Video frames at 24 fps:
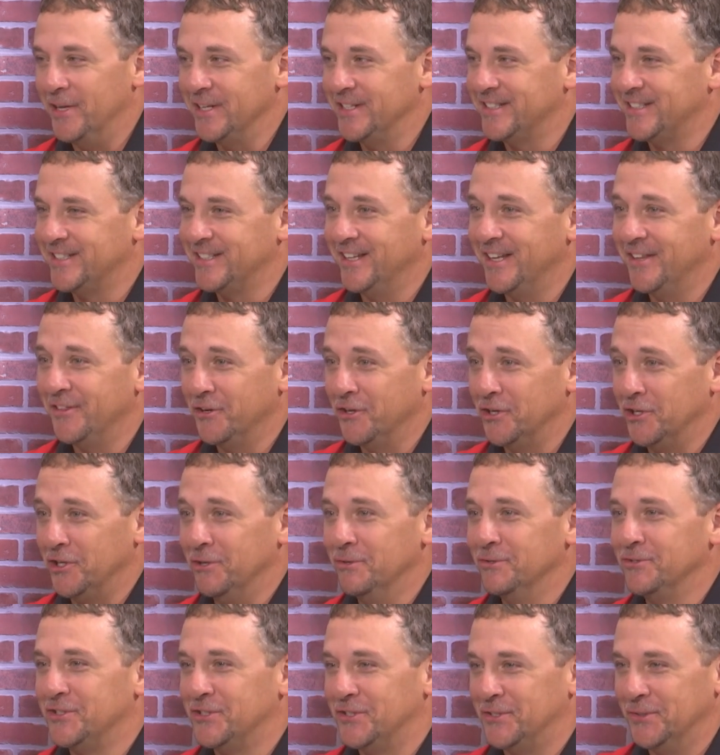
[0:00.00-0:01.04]
but uh, they're
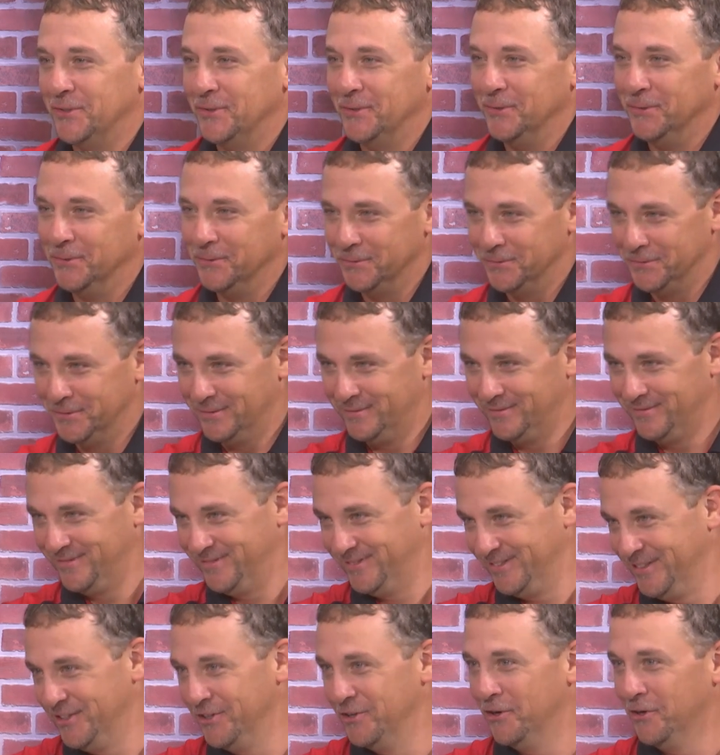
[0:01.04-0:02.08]
used to
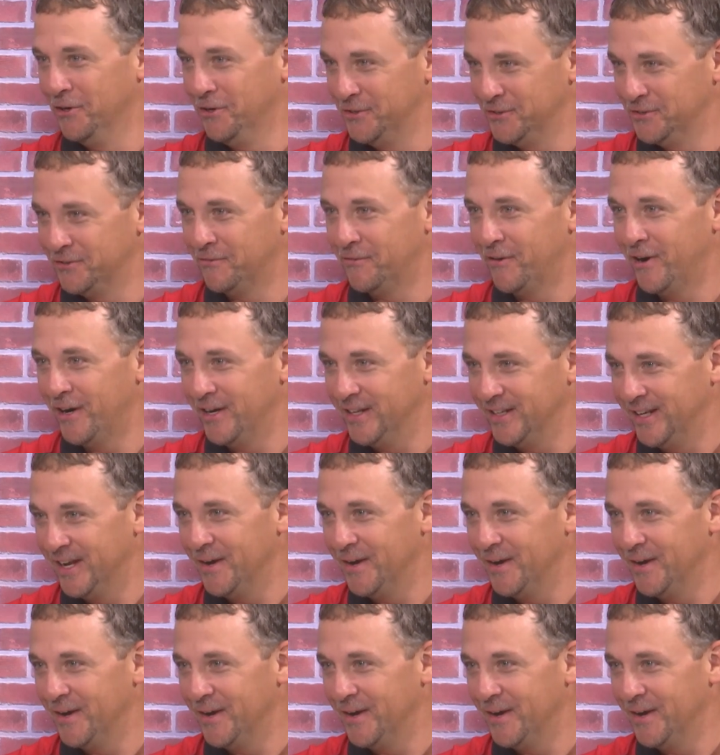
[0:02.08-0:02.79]
girls have already